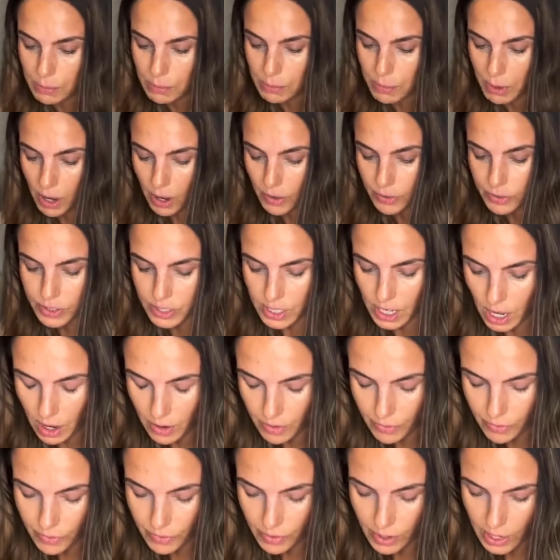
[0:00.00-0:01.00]
the bath
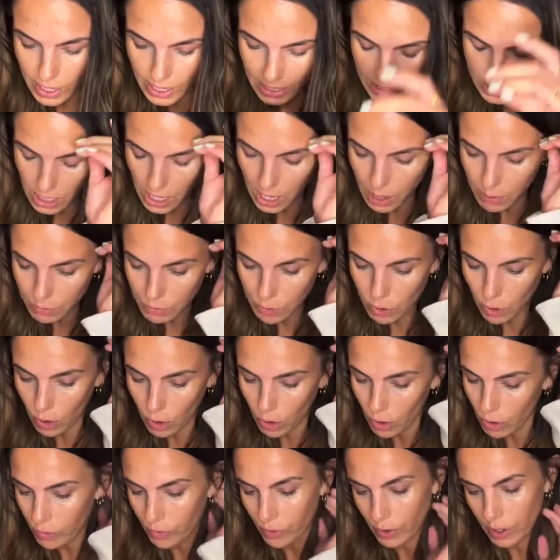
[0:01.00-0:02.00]
stuff. In terms
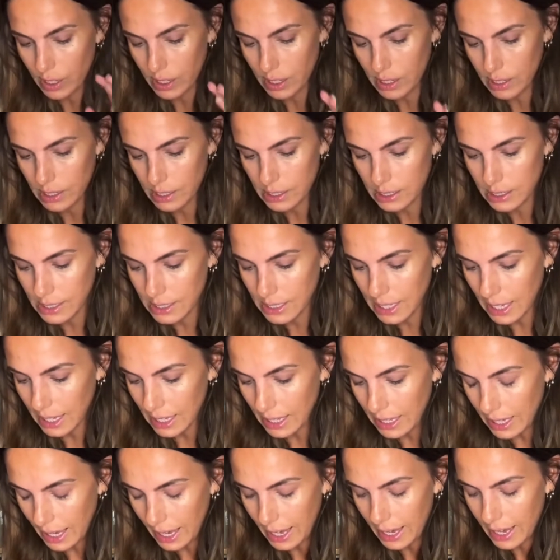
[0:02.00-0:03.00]
of
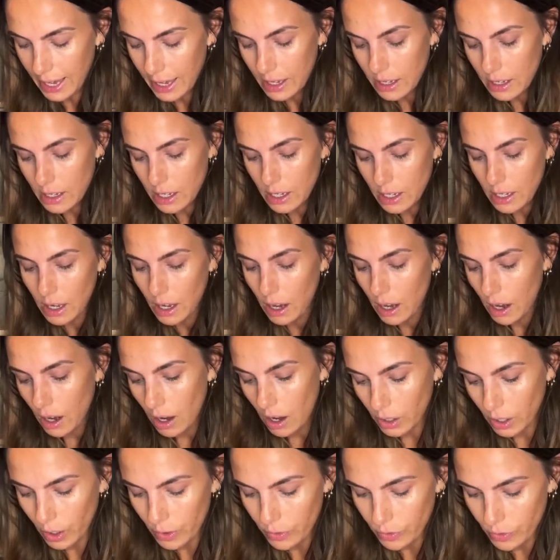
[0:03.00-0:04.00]
skincare,
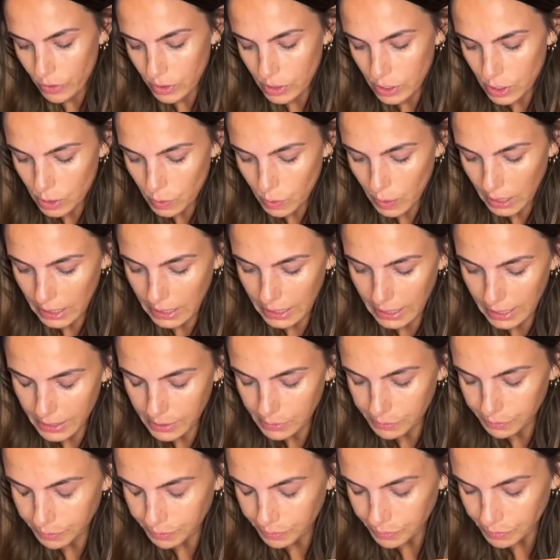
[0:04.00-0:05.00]
I'll go through this
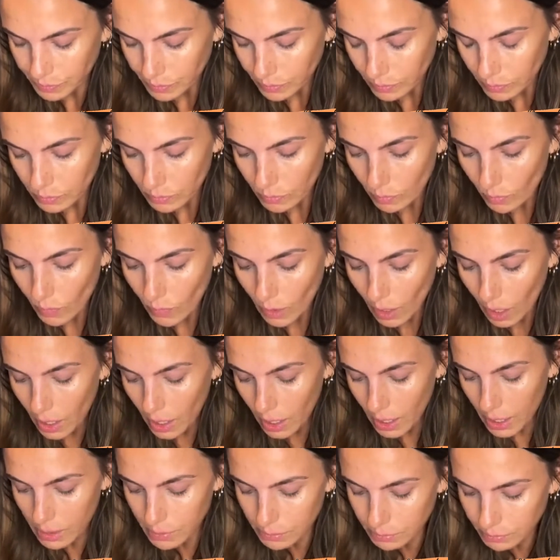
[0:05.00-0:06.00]
quickly.
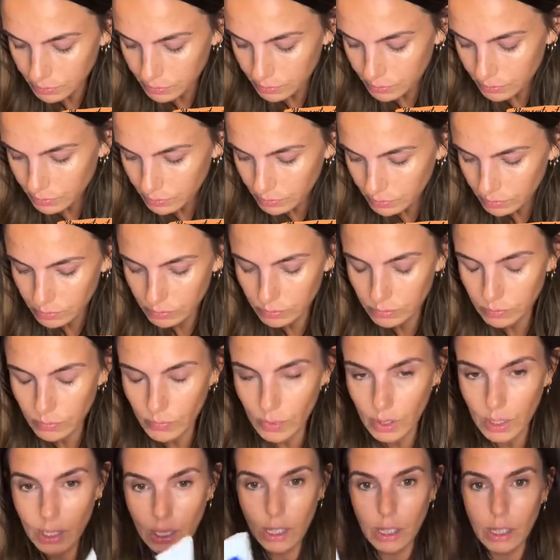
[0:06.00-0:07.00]
Um,
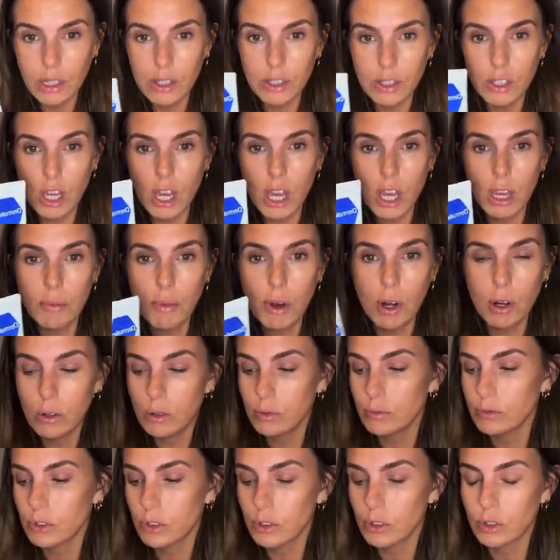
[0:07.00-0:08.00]

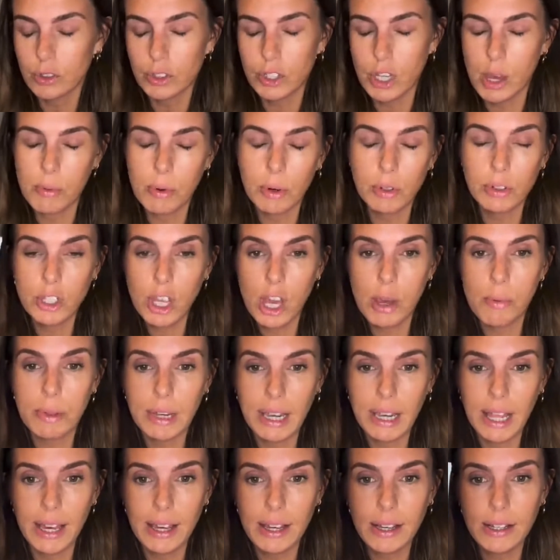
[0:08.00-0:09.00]
Dermal, not Dermal,
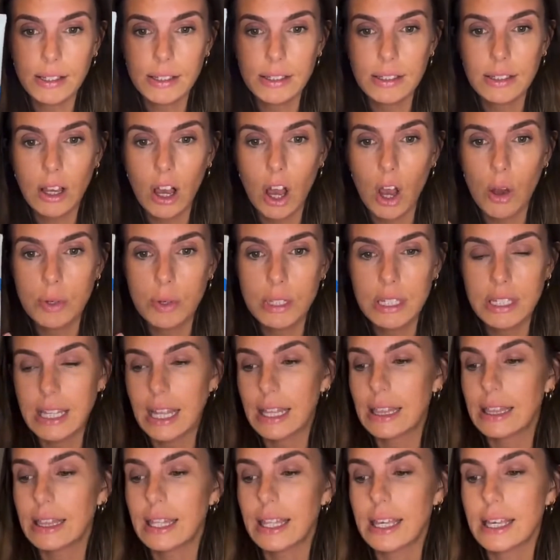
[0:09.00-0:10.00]
Dermalex, I was
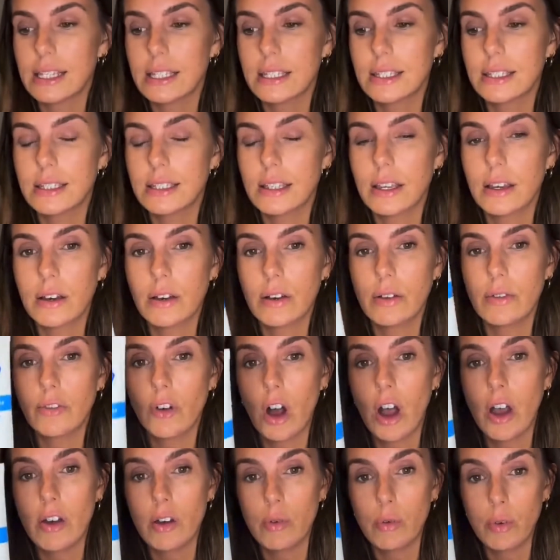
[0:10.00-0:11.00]
sent this
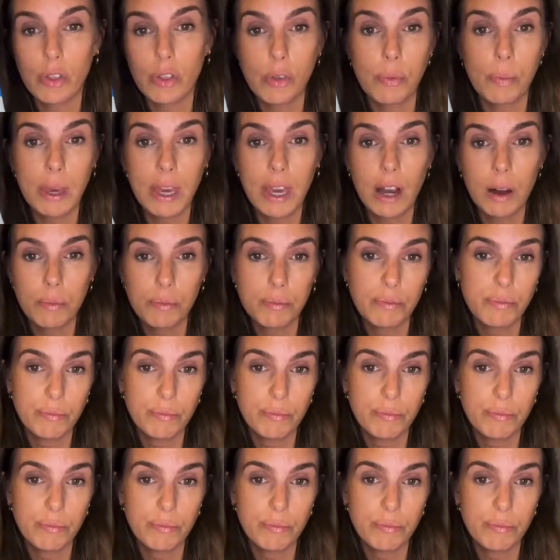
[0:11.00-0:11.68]
via with a PR